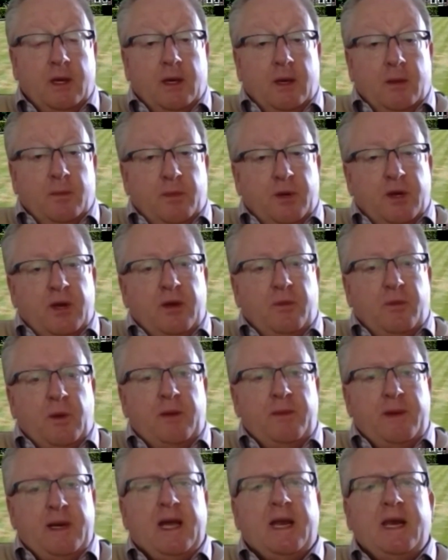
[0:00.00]
But when
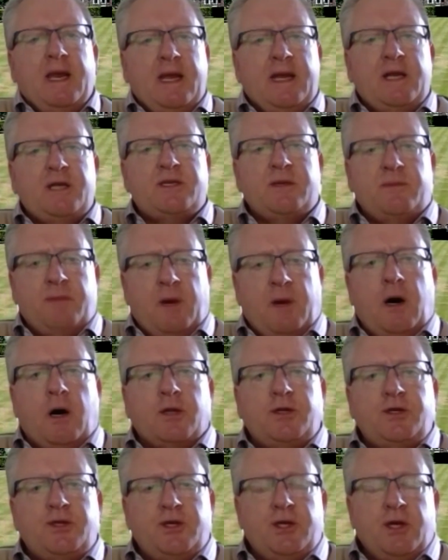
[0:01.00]
we're getting into
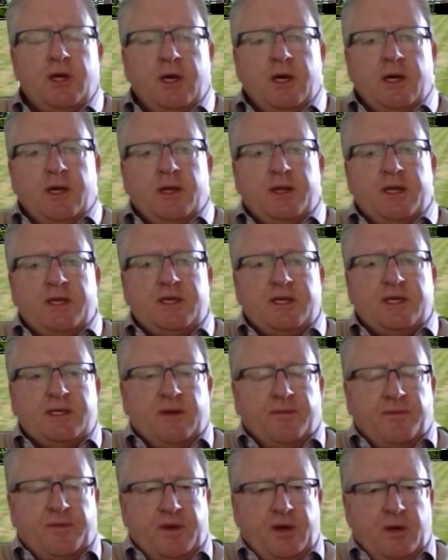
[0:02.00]
March, this is
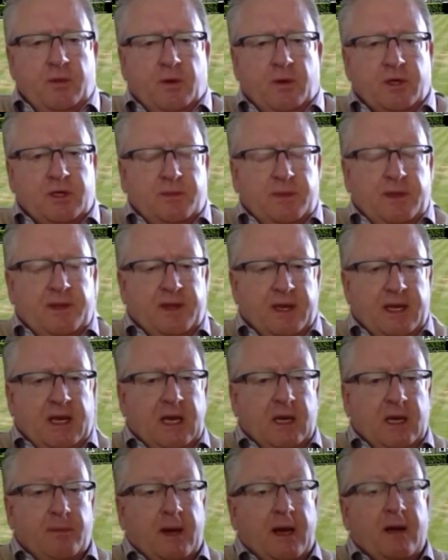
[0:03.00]
something you want to be
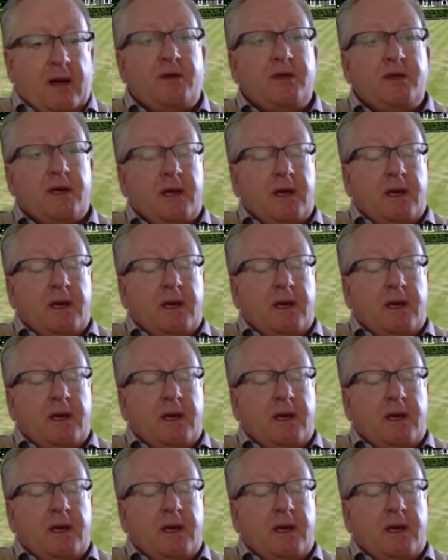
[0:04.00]
thinking about.